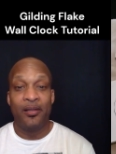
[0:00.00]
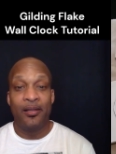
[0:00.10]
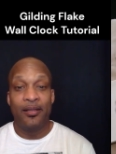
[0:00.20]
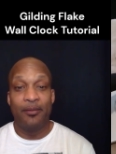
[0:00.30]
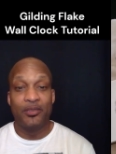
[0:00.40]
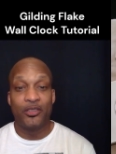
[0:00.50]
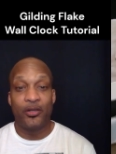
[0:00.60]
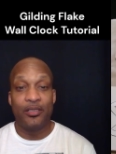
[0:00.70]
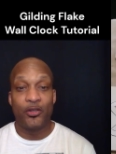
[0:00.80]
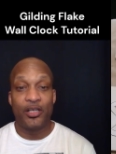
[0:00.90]
It
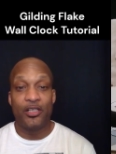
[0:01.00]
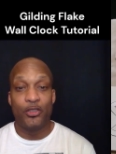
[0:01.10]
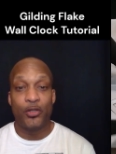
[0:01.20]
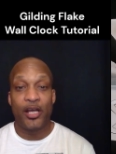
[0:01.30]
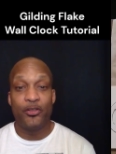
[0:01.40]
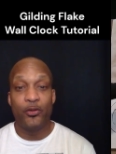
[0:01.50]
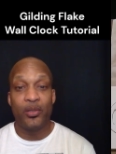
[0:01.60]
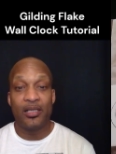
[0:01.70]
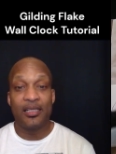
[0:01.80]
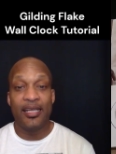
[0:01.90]
started to dry too
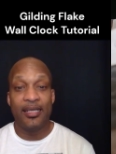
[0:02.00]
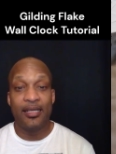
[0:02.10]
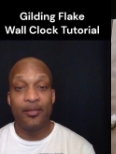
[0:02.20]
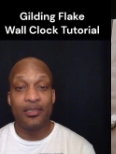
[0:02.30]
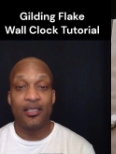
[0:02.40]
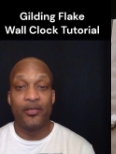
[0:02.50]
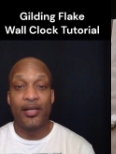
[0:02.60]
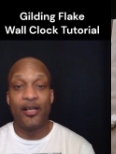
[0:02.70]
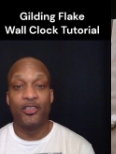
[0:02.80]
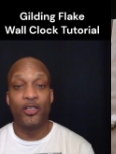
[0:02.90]
quickly, and then it slid
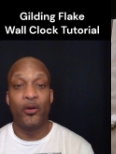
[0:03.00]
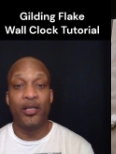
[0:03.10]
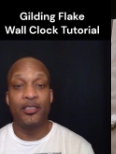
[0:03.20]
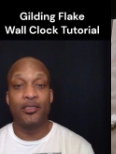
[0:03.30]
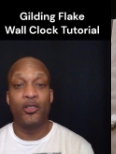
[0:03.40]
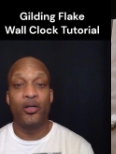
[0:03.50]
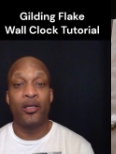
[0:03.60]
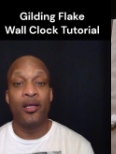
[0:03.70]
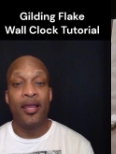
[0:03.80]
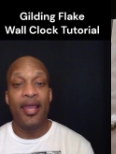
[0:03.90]
around. So I just took
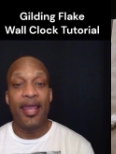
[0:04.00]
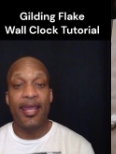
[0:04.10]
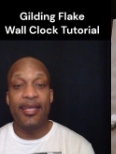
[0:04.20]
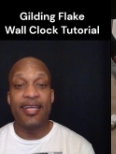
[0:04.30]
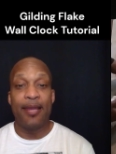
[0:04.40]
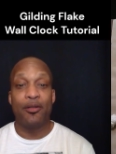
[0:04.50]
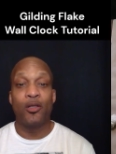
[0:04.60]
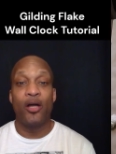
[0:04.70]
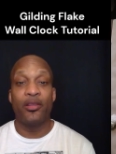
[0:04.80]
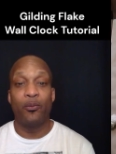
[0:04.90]
a damp
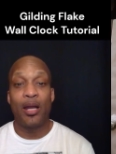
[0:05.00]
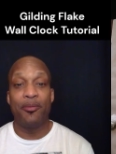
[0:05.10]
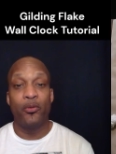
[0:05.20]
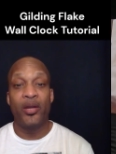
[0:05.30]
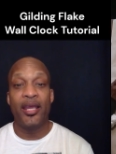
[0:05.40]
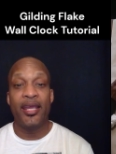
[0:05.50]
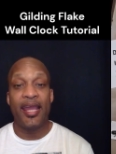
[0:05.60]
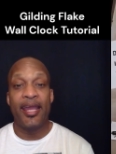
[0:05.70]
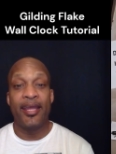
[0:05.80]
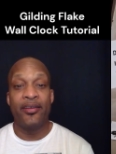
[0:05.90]
cloth, wiped it away,
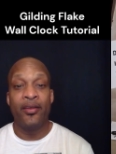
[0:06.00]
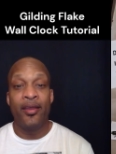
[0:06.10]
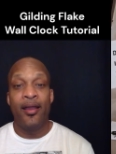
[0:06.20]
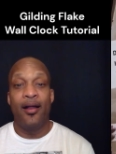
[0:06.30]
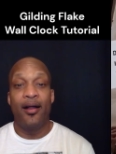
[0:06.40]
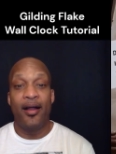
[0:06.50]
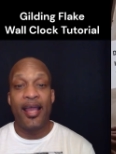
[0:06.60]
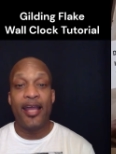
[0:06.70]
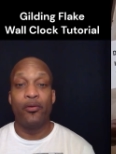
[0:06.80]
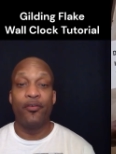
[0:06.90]
and
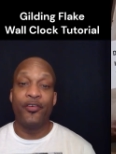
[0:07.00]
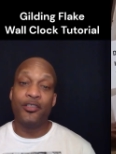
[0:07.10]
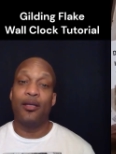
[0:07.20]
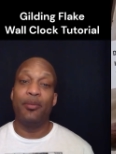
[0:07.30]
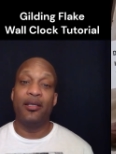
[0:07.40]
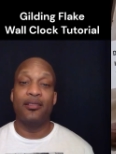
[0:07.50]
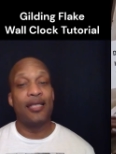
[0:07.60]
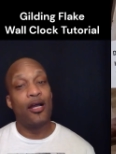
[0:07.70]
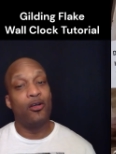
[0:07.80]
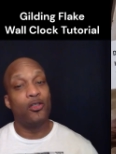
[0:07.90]
had to reverse it because
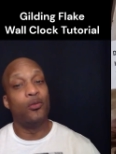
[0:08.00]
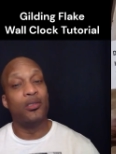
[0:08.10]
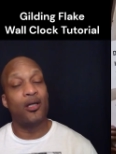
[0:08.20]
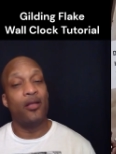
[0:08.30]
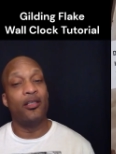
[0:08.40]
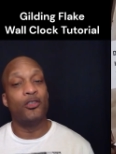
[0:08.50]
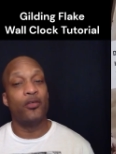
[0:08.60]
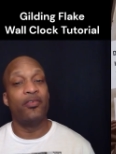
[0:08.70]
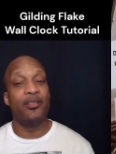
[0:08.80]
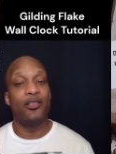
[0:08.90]
now glue was on the
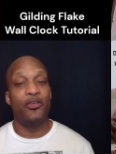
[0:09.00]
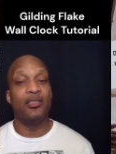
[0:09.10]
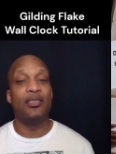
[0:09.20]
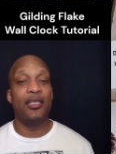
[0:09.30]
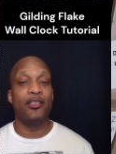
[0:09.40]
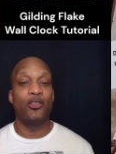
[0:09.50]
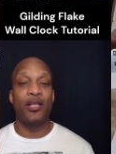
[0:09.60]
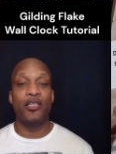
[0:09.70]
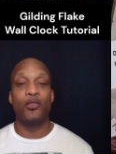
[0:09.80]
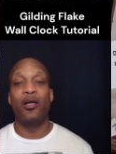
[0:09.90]
surface and you could see it. So
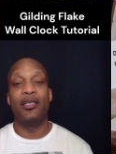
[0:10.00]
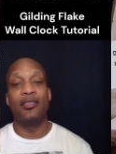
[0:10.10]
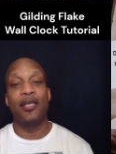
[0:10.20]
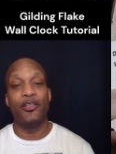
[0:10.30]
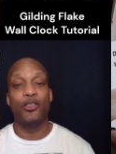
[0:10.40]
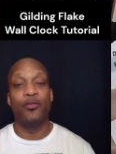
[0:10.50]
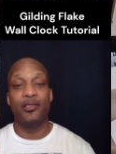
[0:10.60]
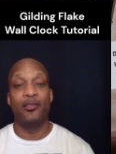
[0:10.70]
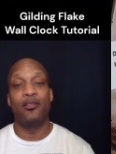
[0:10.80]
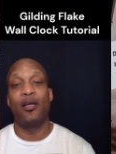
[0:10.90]
that's why the entire
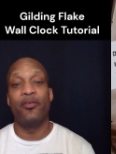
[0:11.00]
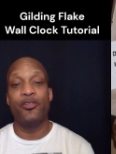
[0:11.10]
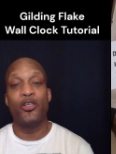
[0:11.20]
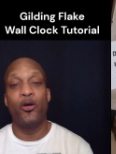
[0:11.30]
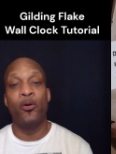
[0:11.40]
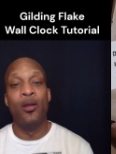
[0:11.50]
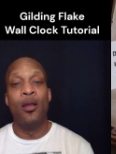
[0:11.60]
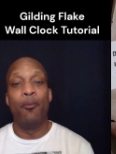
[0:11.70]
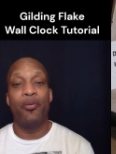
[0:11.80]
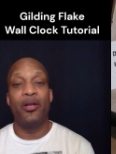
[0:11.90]
surface is covered. So
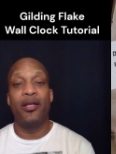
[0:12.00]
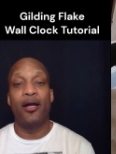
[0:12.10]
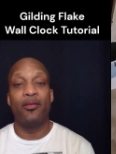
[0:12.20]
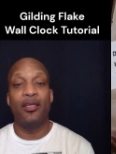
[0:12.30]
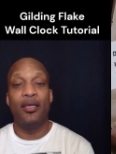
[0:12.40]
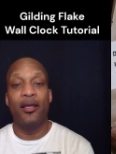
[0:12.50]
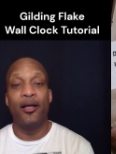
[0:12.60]
printed out the